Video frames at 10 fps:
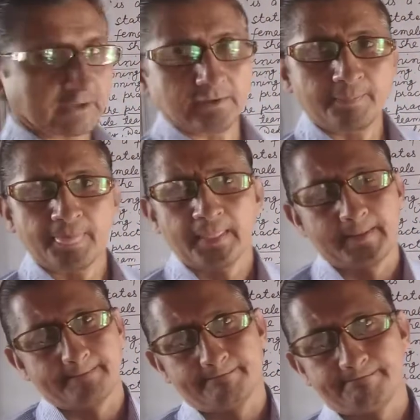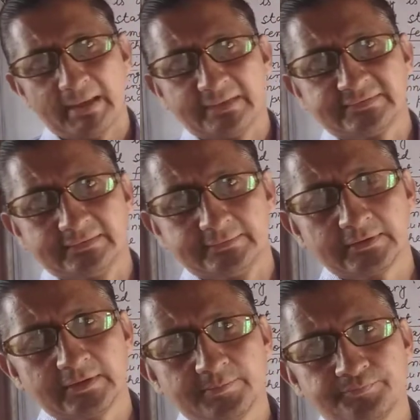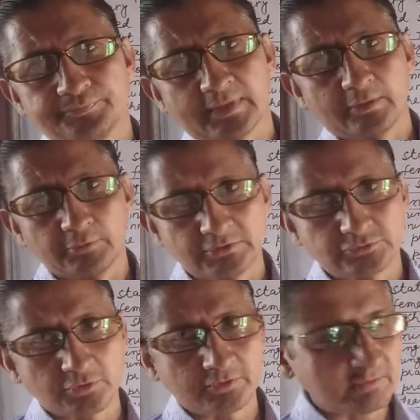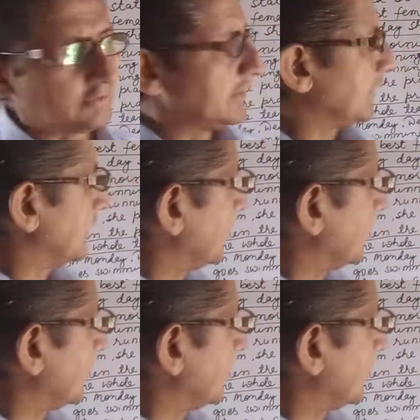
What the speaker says: passage. Okay? We don't write